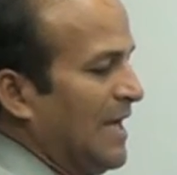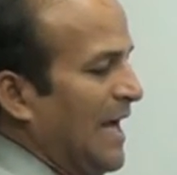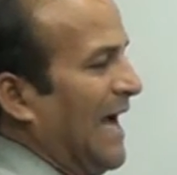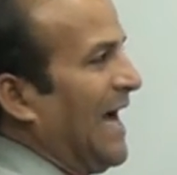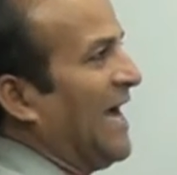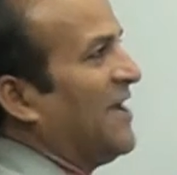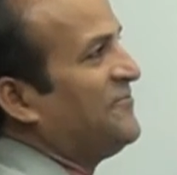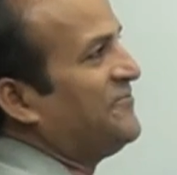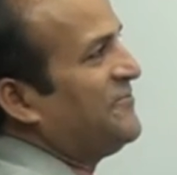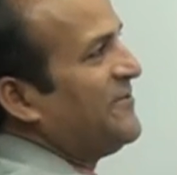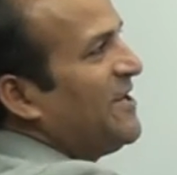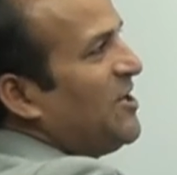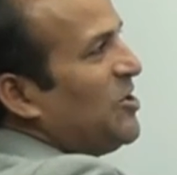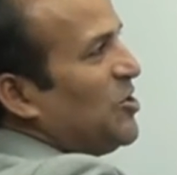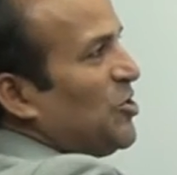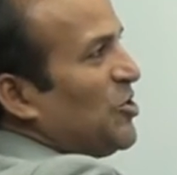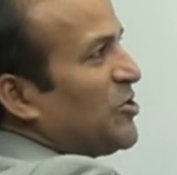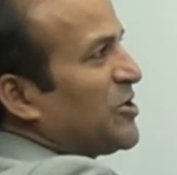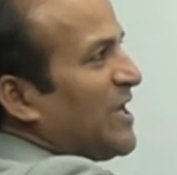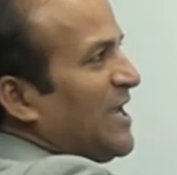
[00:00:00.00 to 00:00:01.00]
I feel
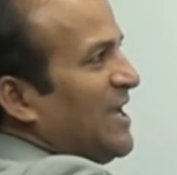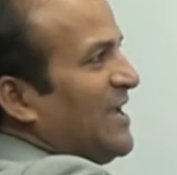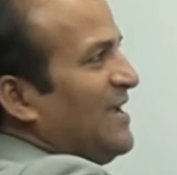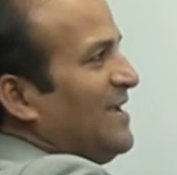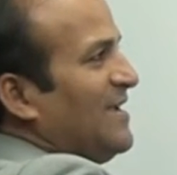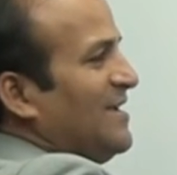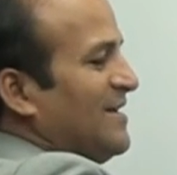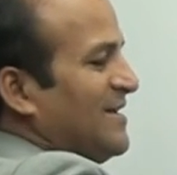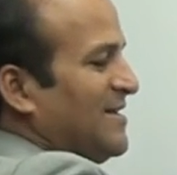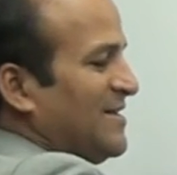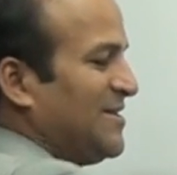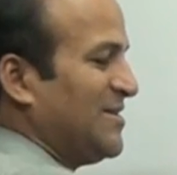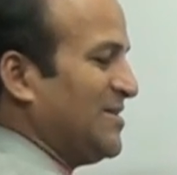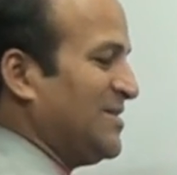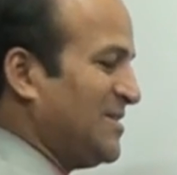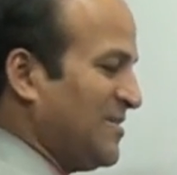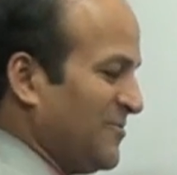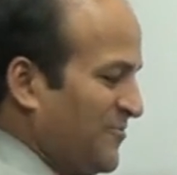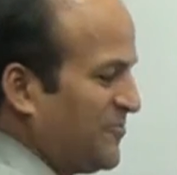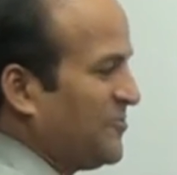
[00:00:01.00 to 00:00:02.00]
okay
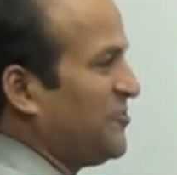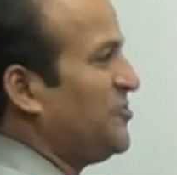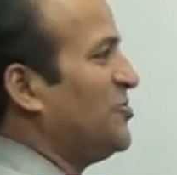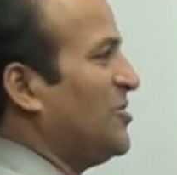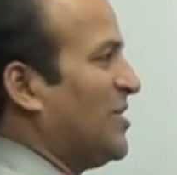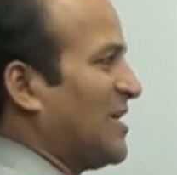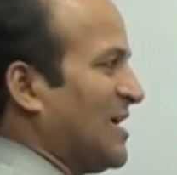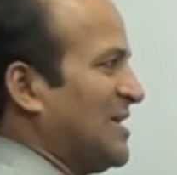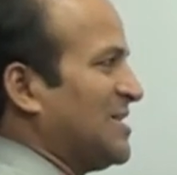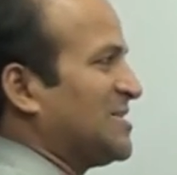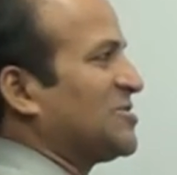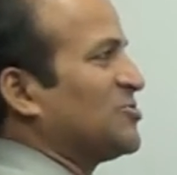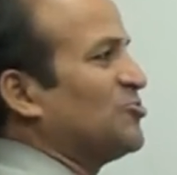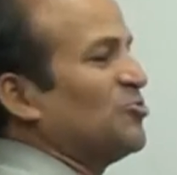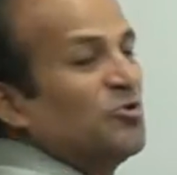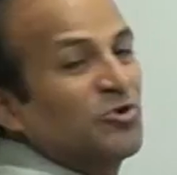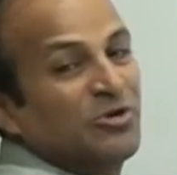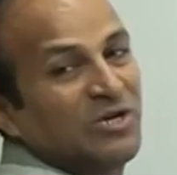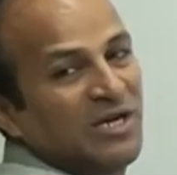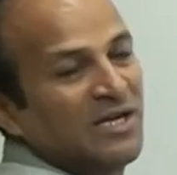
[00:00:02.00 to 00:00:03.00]
if you are
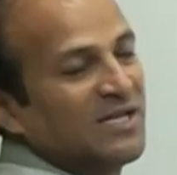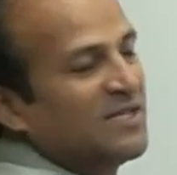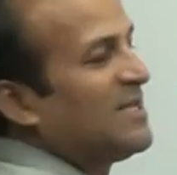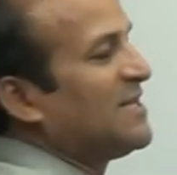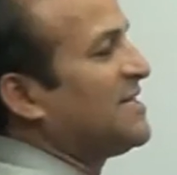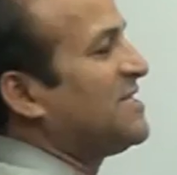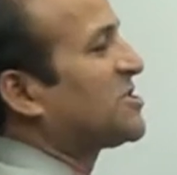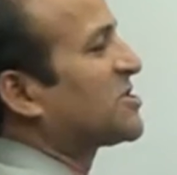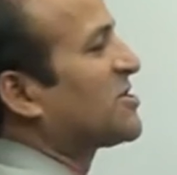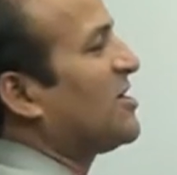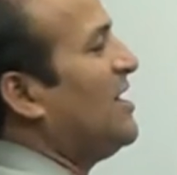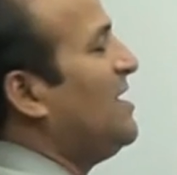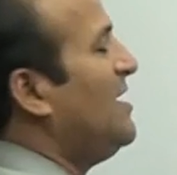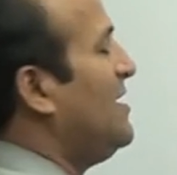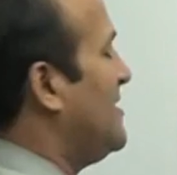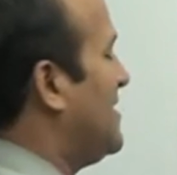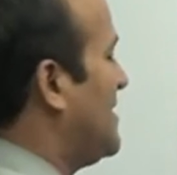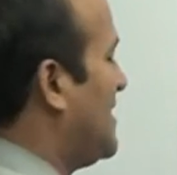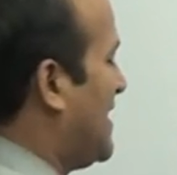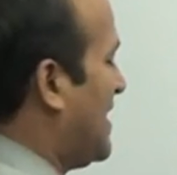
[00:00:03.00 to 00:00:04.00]
also okay, that is
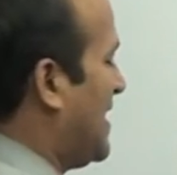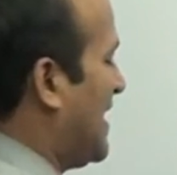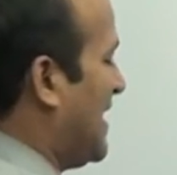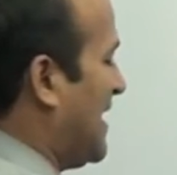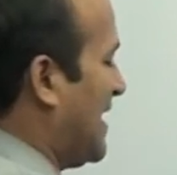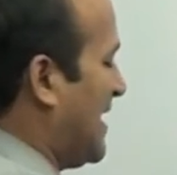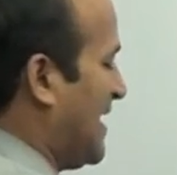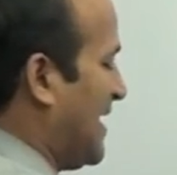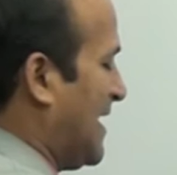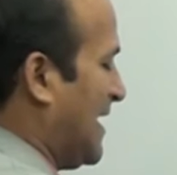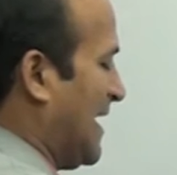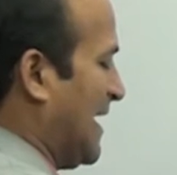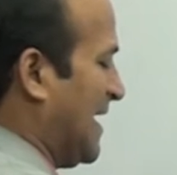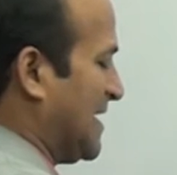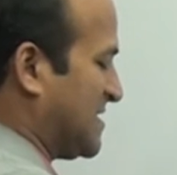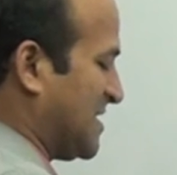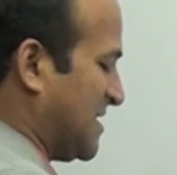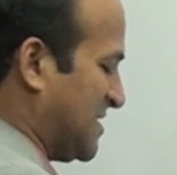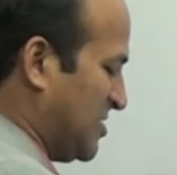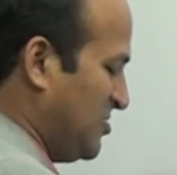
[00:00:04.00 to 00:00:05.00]
called
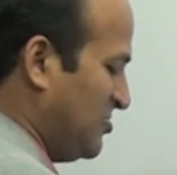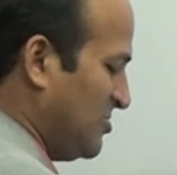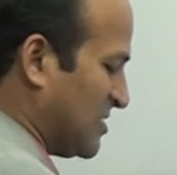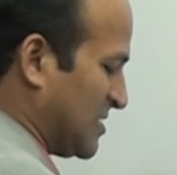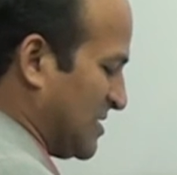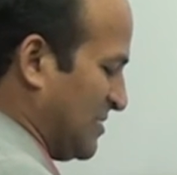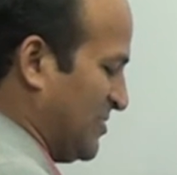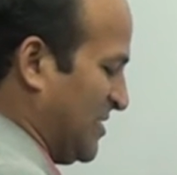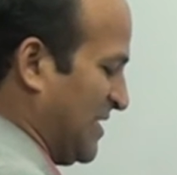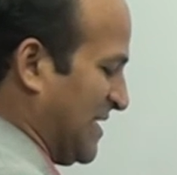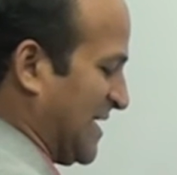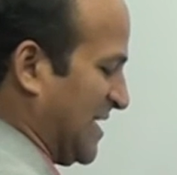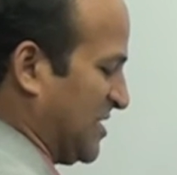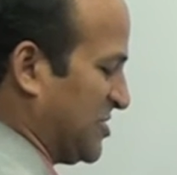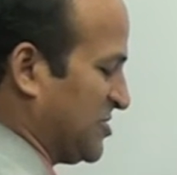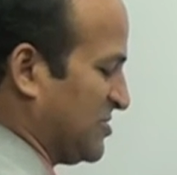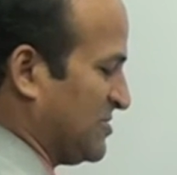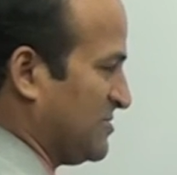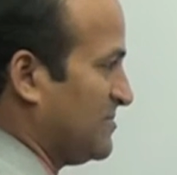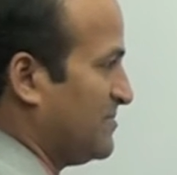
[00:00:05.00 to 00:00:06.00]
assertive
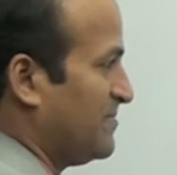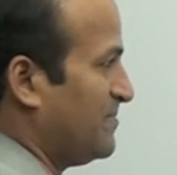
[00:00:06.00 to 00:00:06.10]
communication.